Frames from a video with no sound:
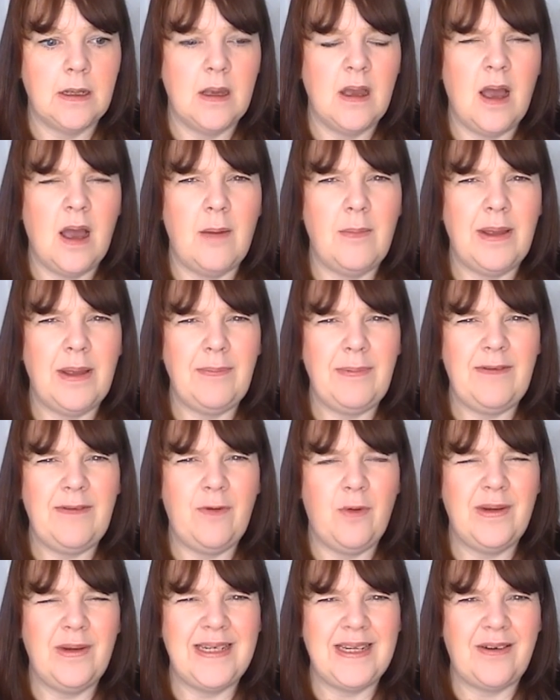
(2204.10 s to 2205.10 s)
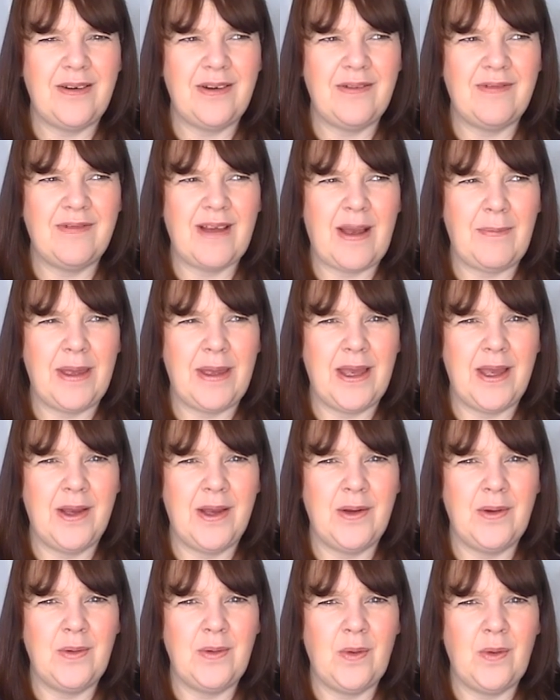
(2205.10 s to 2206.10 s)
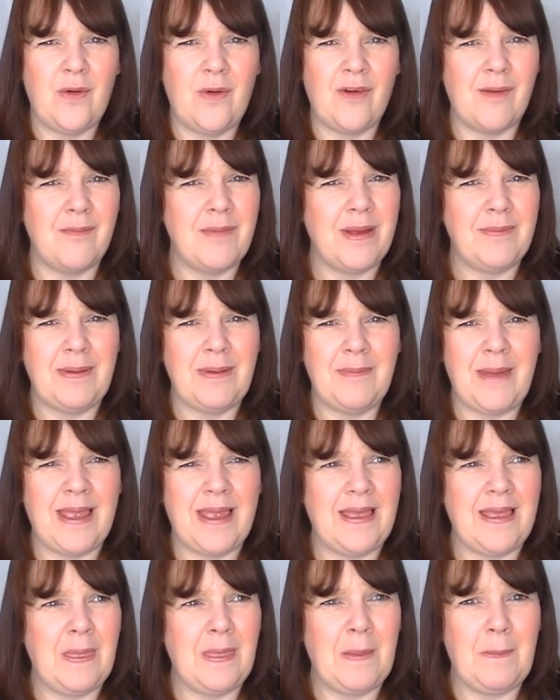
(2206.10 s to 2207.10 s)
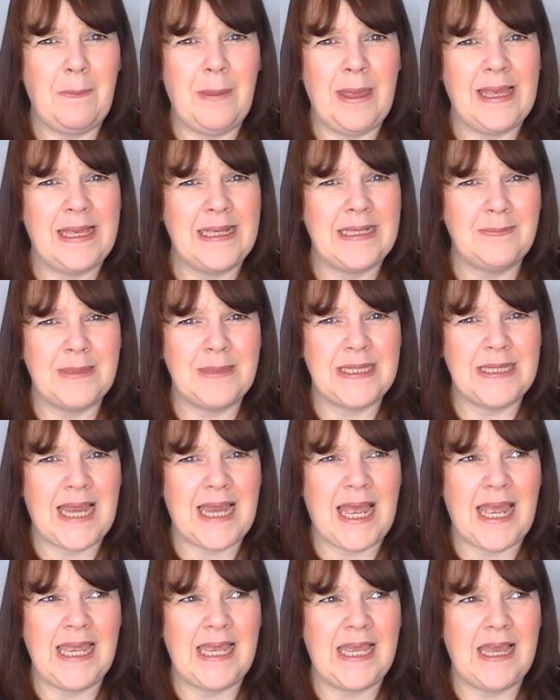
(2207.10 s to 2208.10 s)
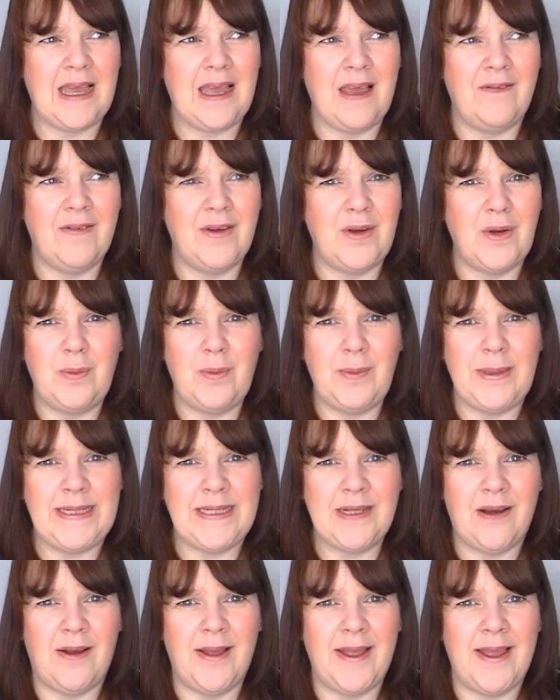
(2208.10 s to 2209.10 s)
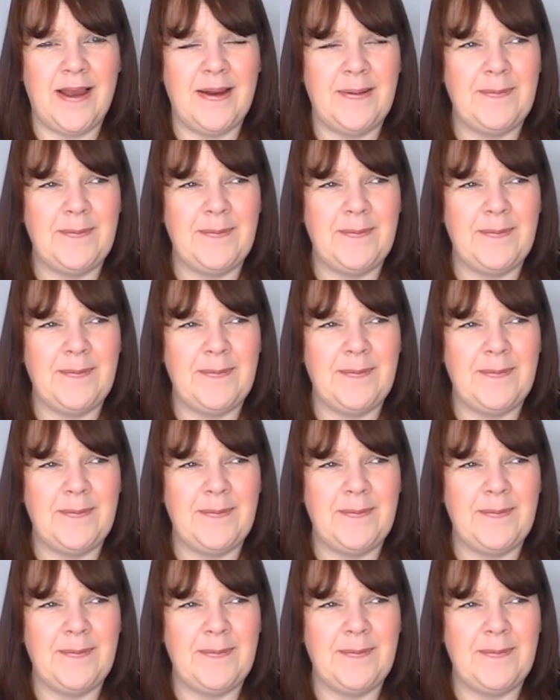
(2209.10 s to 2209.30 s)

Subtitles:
I might be falling down a rabbit hole, or I might be making the biggest mistake of a newbie dyer.